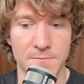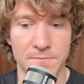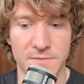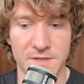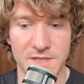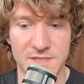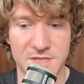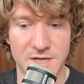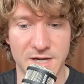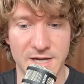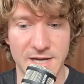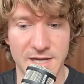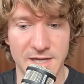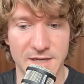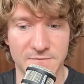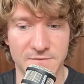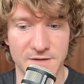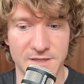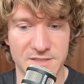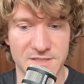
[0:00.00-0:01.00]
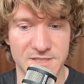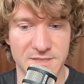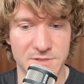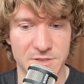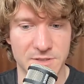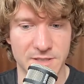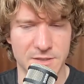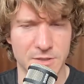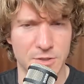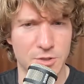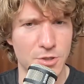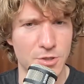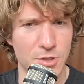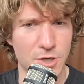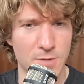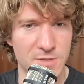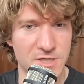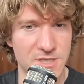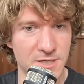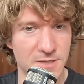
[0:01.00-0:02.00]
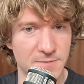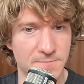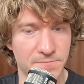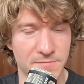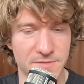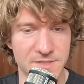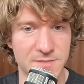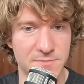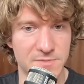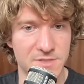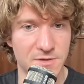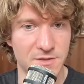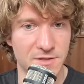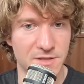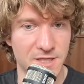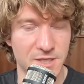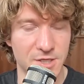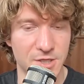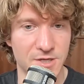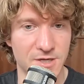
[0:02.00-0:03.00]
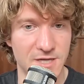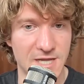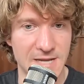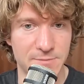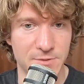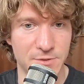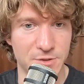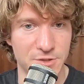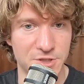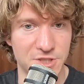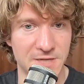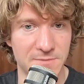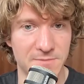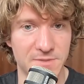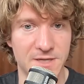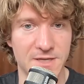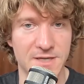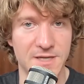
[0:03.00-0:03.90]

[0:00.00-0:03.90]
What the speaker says: this guy invented something like the chronometer, some sort of thing you can keep on your ship,